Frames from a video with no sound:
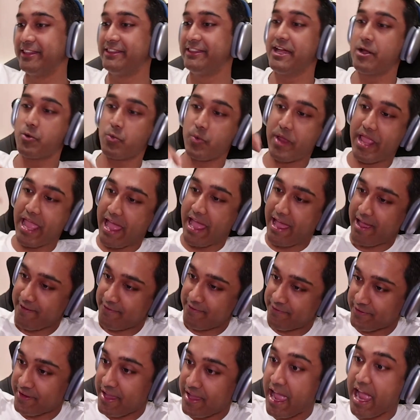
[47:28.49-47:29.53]
that we
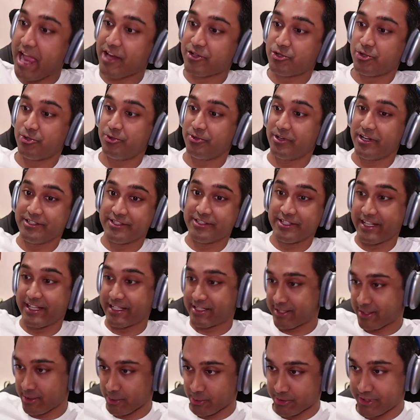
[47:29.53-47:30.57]
have Cash who runs it
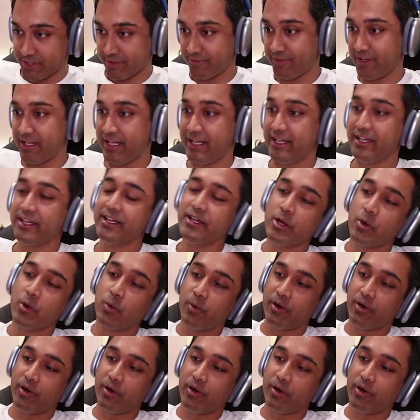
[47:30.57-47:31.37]
exclusively,